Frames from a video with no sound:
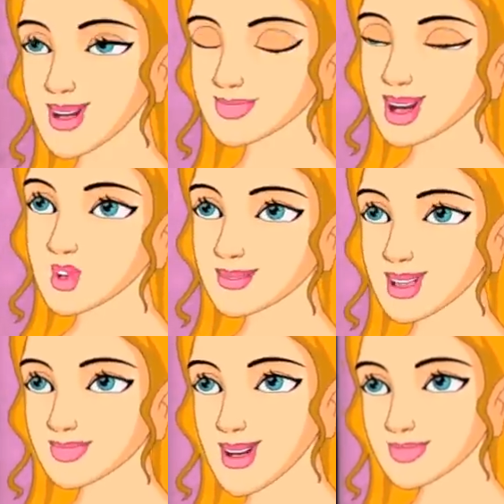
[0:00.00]
She says
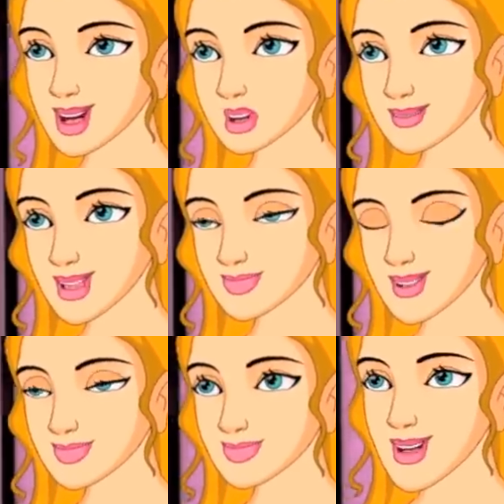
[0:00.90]
the world is a
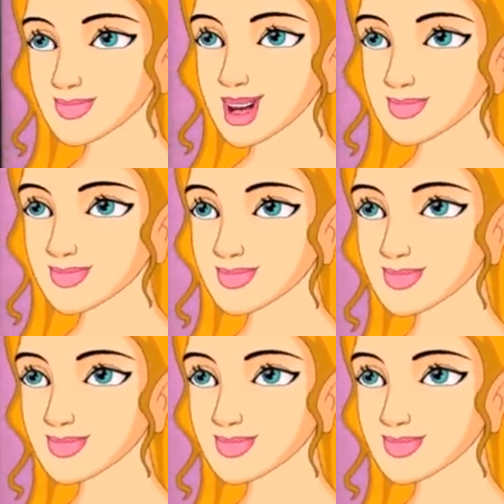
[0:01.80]
mean place.